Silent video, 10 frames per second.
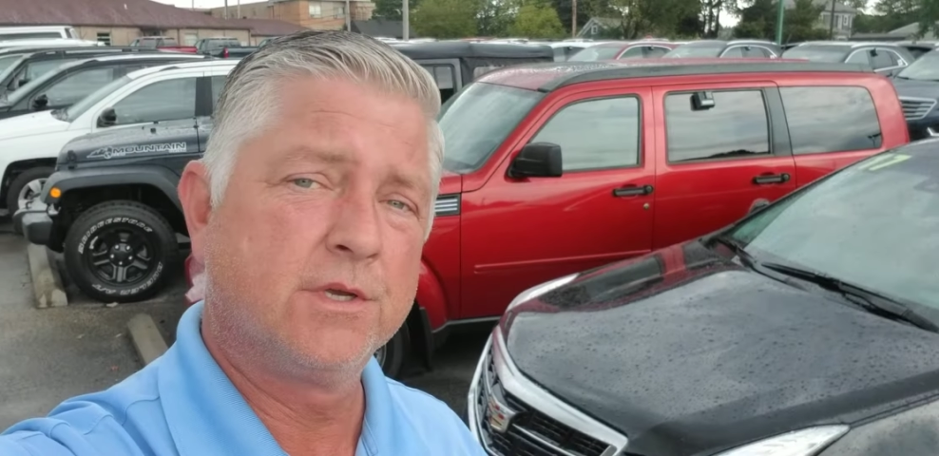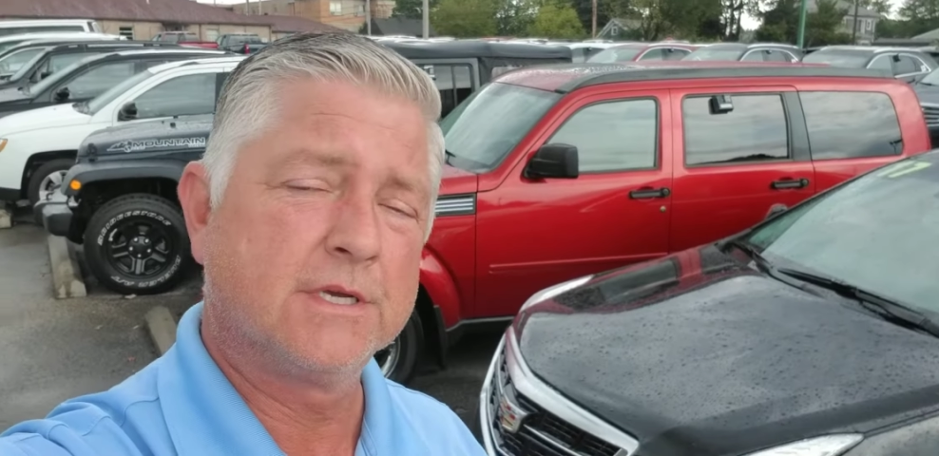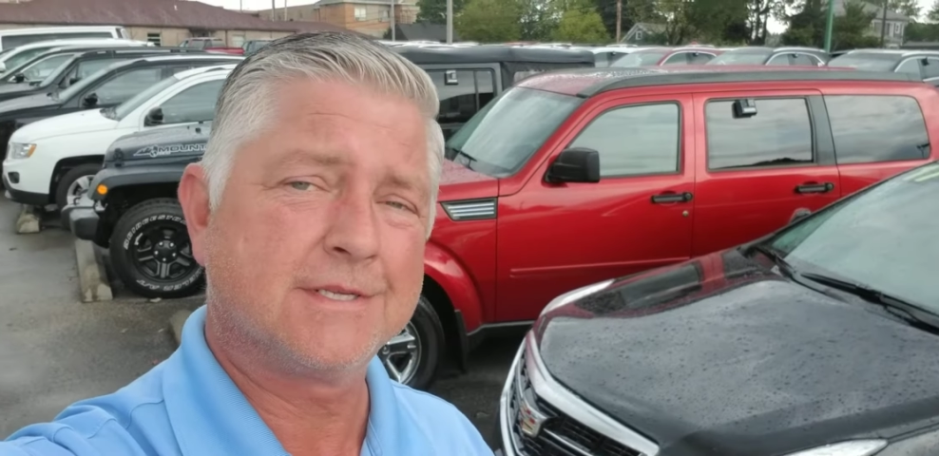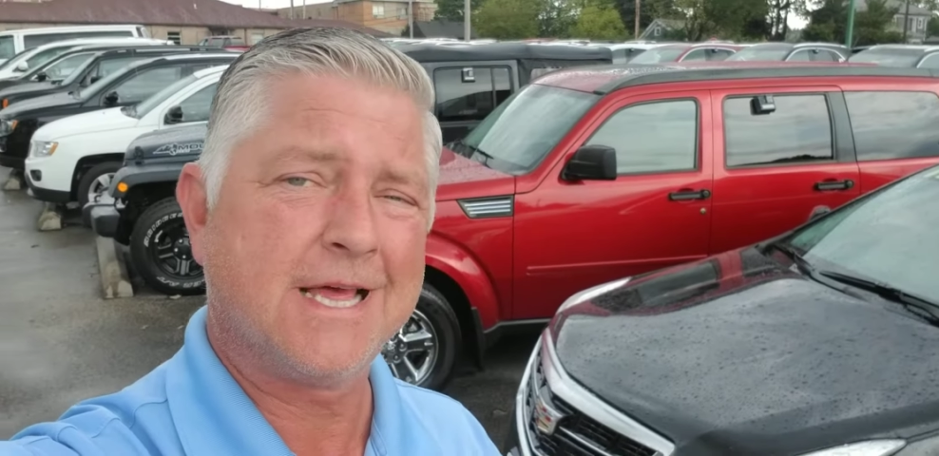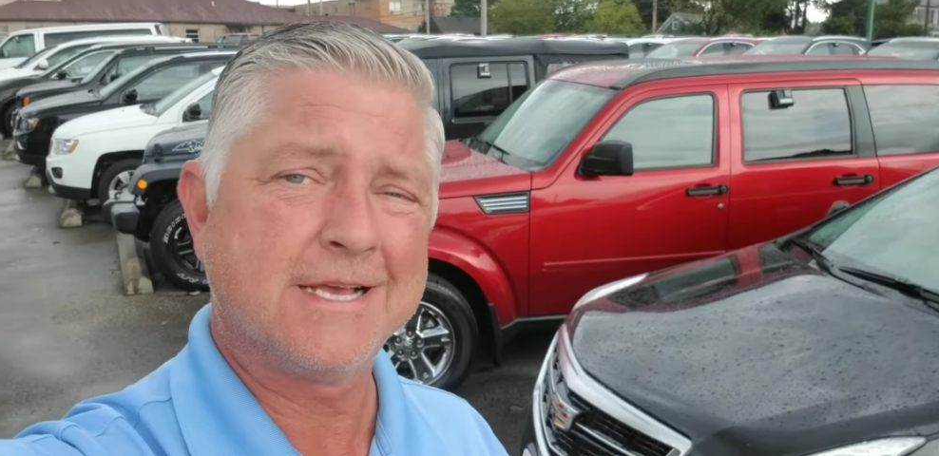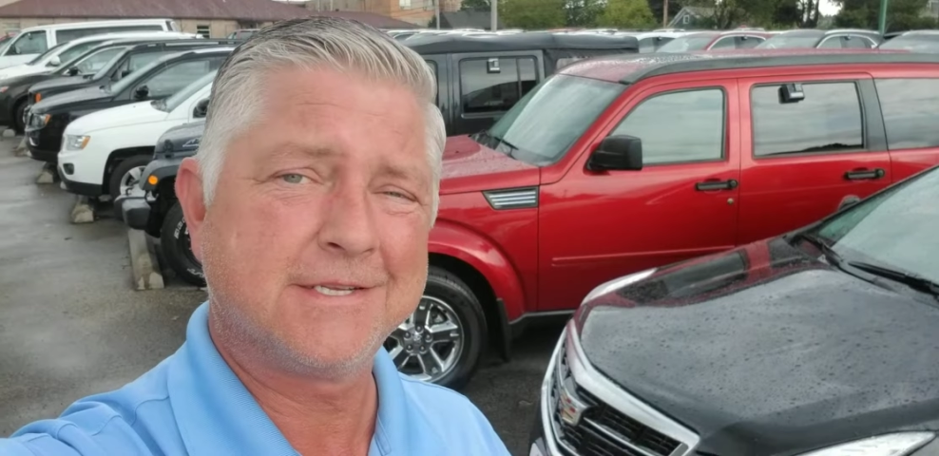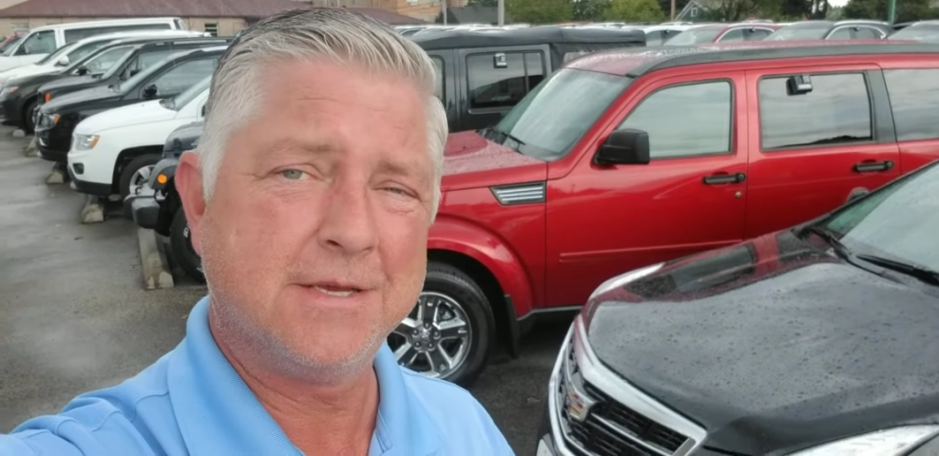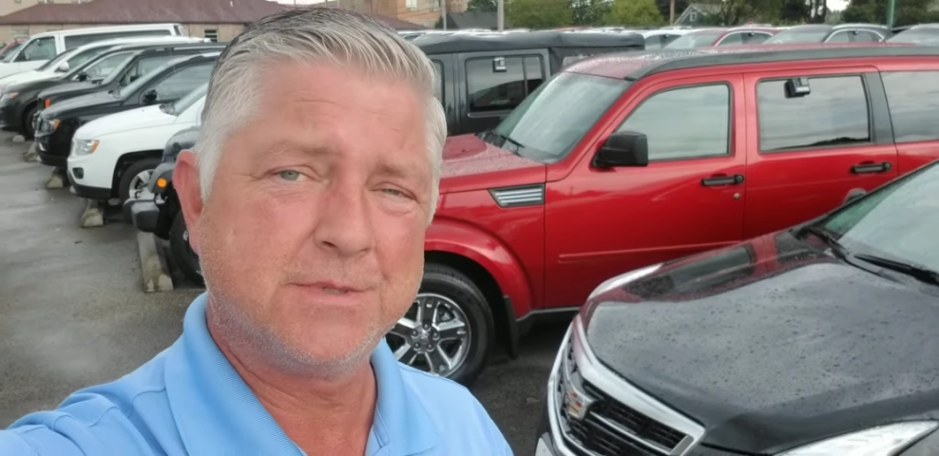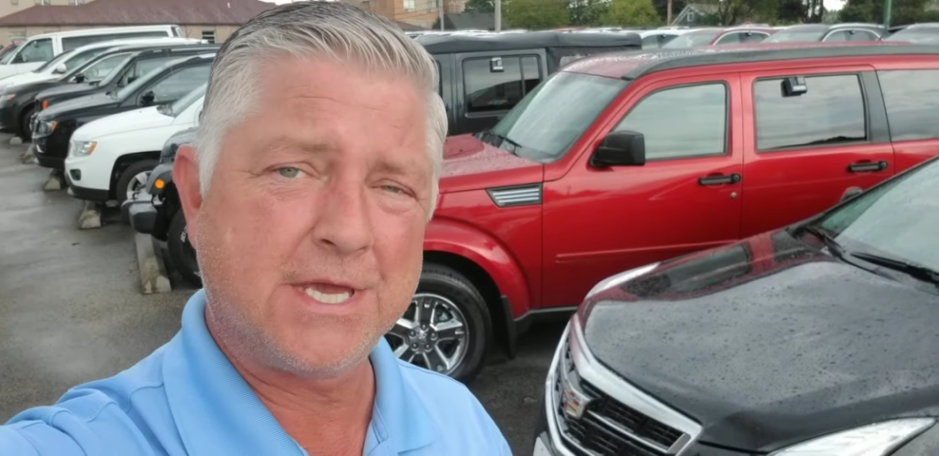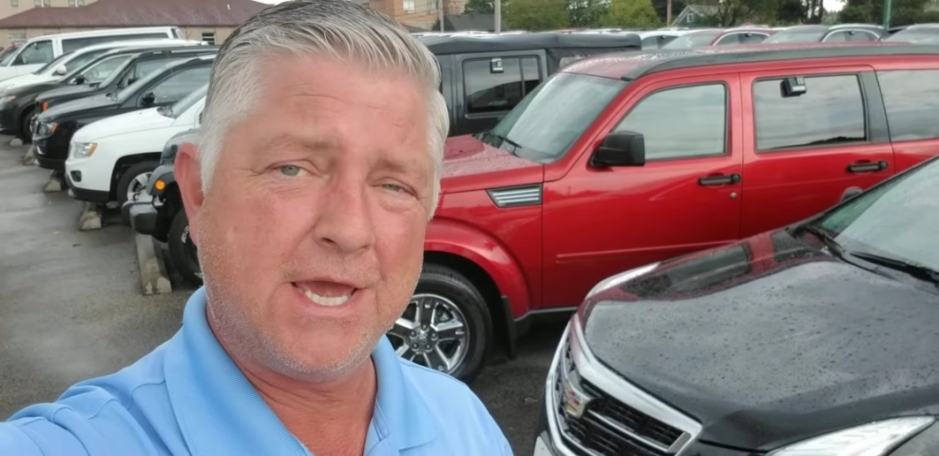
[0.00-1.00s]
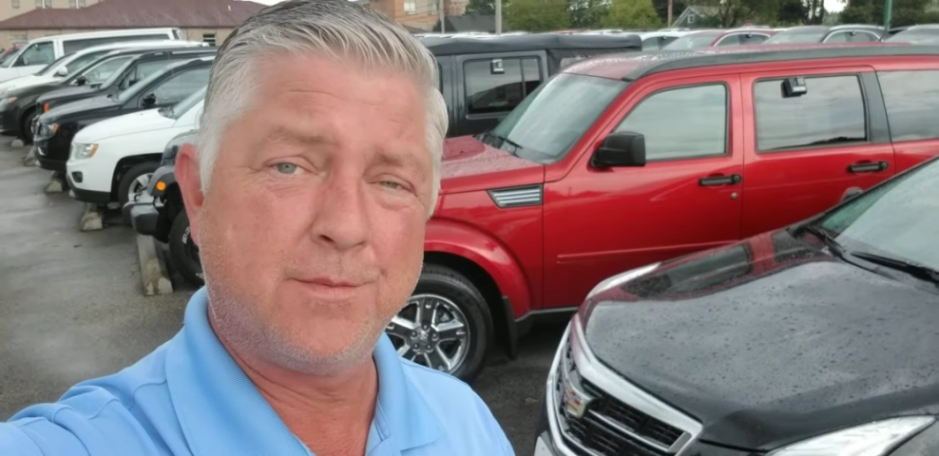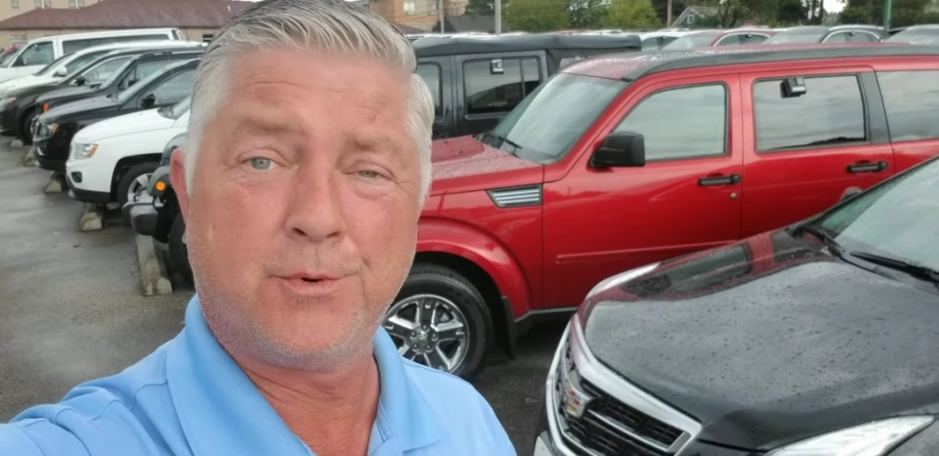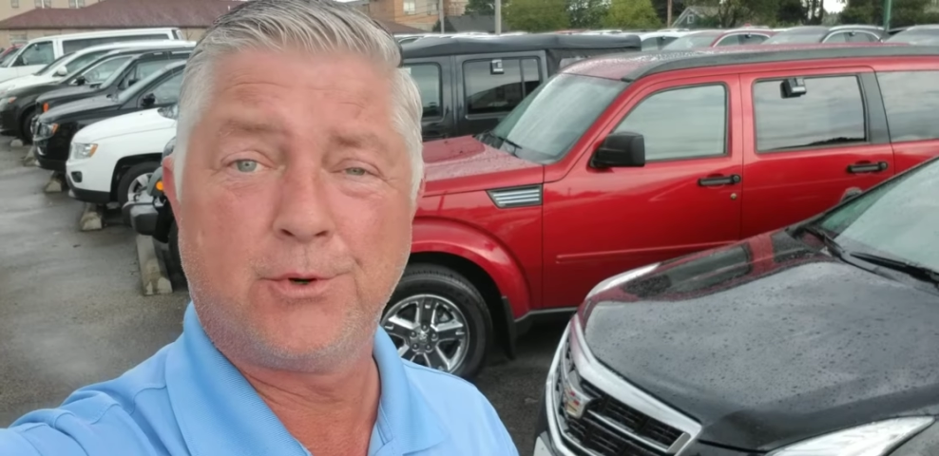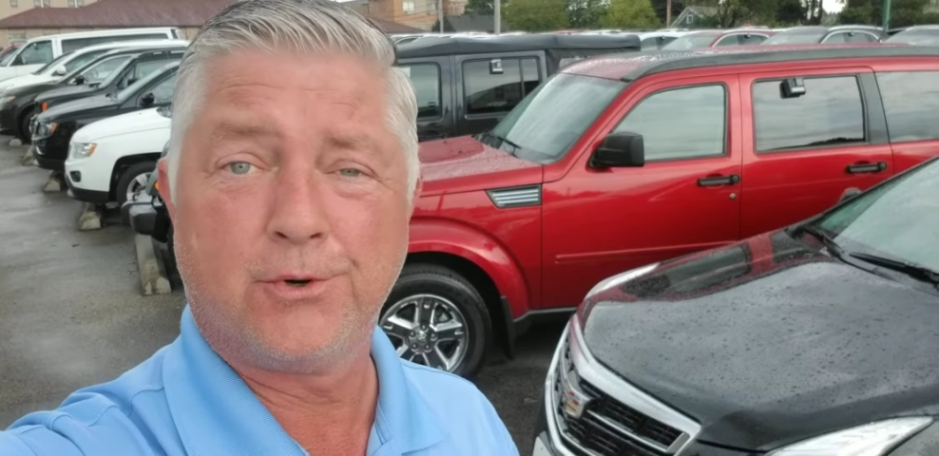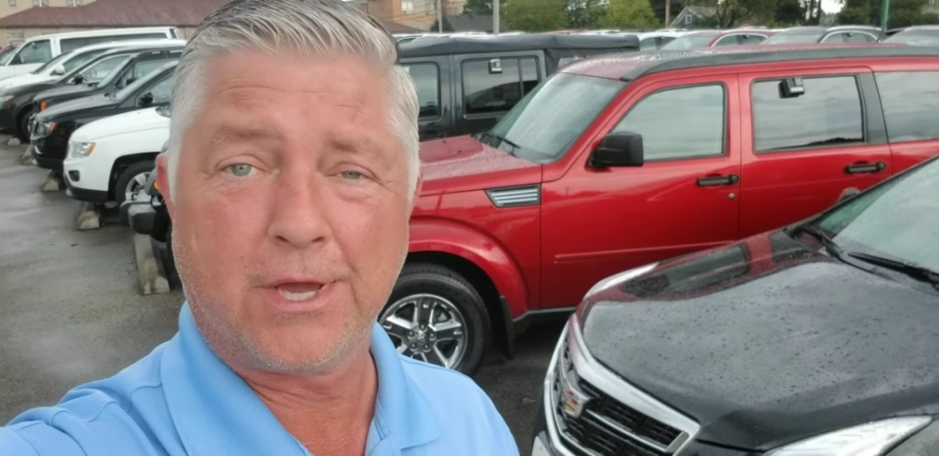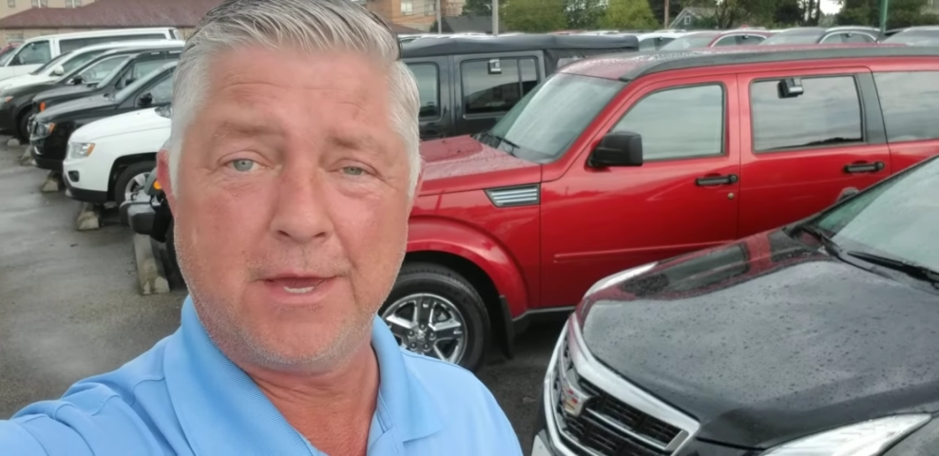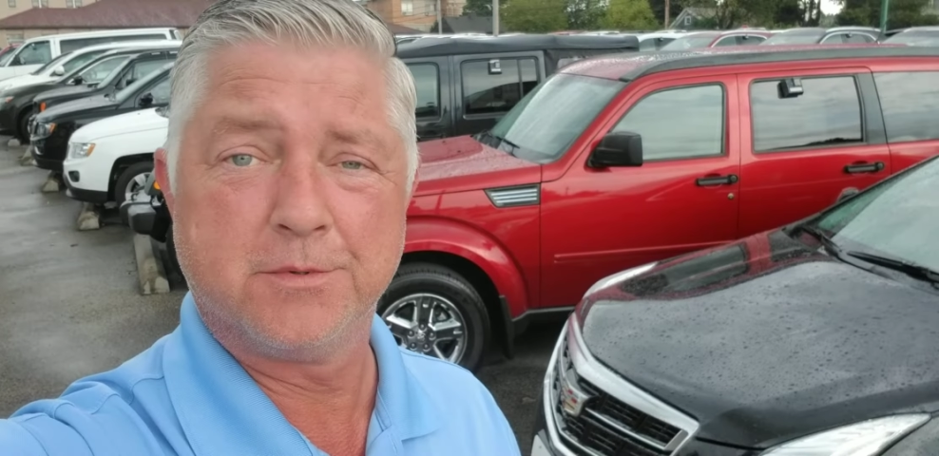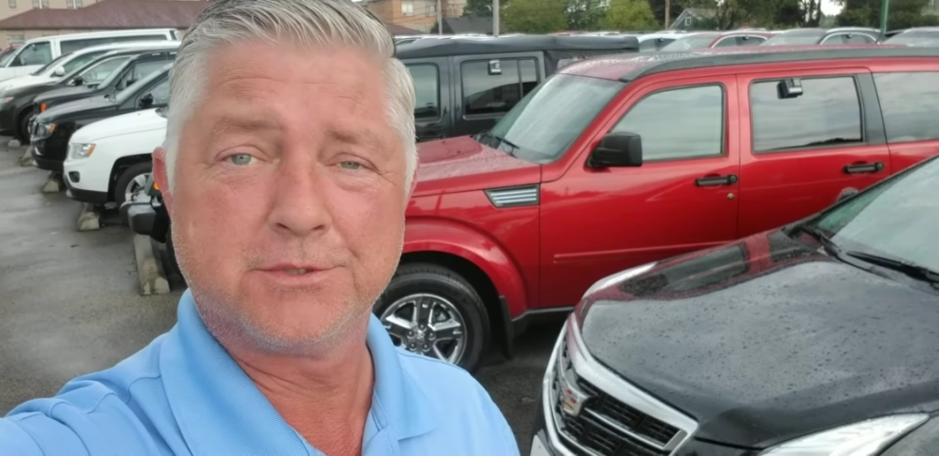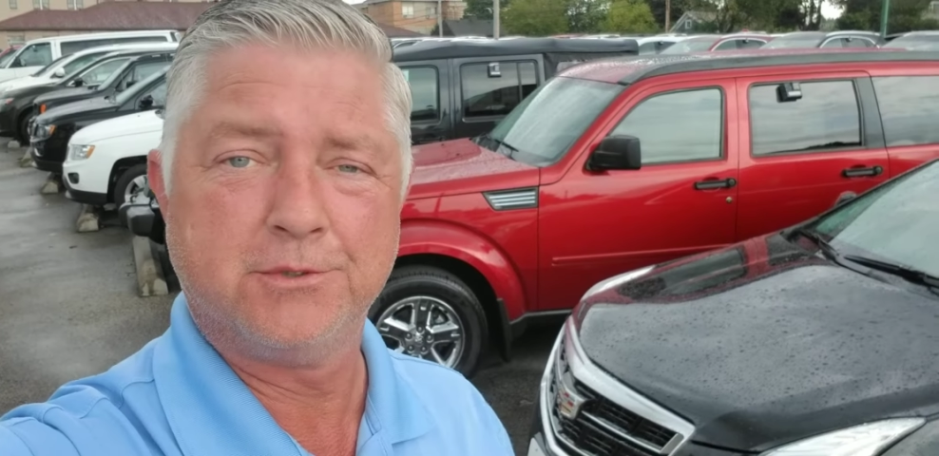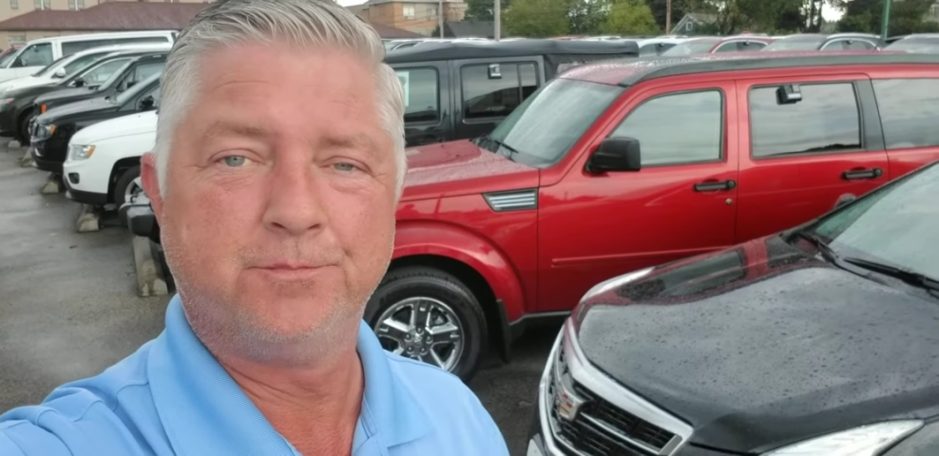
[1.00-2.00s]
His last name's Campbell, Campbell
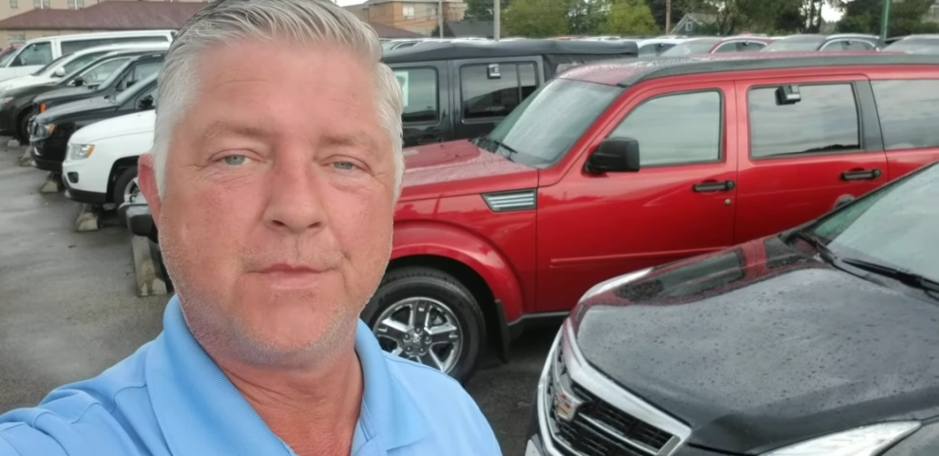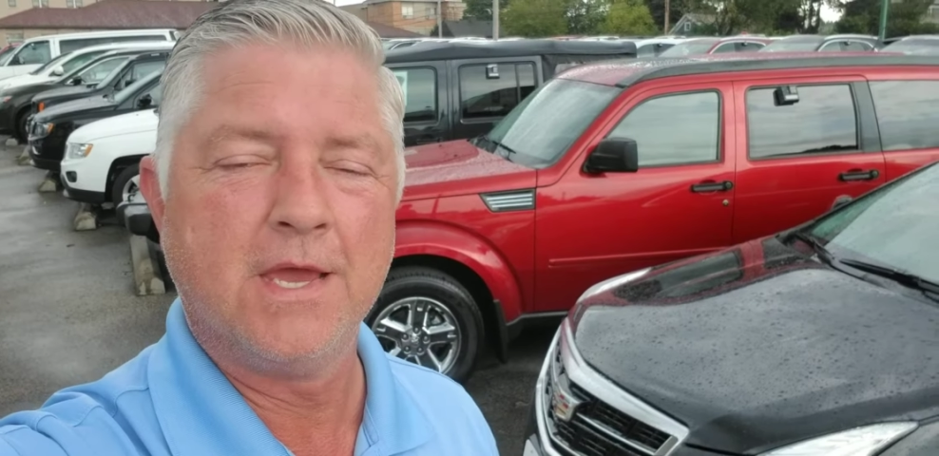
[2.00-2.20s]
Soup.